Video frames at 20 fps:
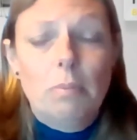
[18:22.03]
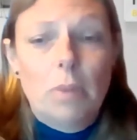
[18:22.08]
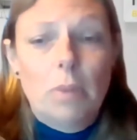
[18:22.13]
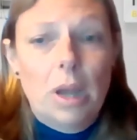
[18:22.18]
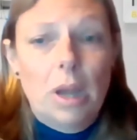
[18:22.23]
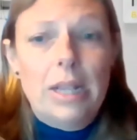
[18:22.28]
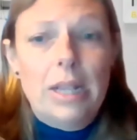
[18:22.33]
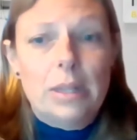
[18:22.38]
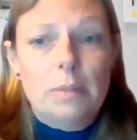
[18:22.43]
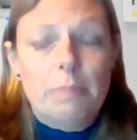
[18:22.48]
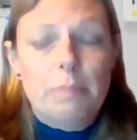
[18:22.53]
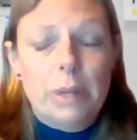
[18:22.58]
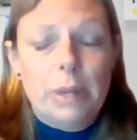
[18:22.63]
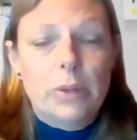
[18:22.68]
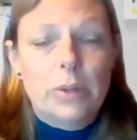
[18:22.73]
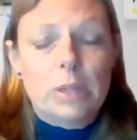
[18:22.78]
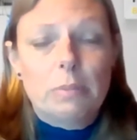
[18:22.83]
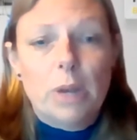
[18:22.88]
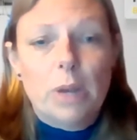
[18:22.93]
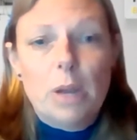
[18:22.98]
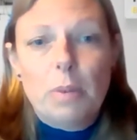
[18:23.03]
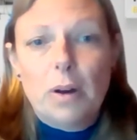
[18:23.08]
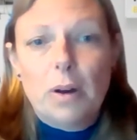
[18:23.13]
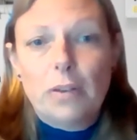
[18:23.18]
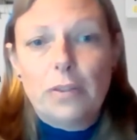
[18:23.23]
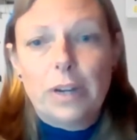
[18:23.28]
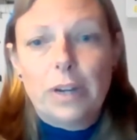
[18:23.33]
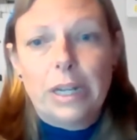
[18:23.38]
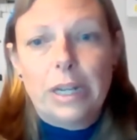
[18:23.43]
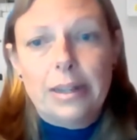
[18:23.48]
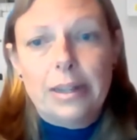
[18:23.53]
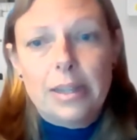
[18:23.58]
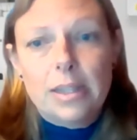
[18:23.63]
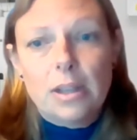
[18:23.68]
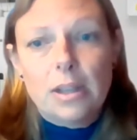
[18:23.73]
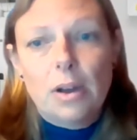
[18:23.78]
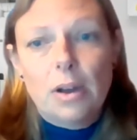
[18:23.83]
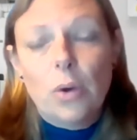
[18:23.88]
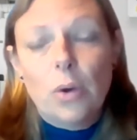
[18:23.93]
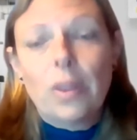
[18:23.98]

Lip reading: it's built as a mobile friendly site,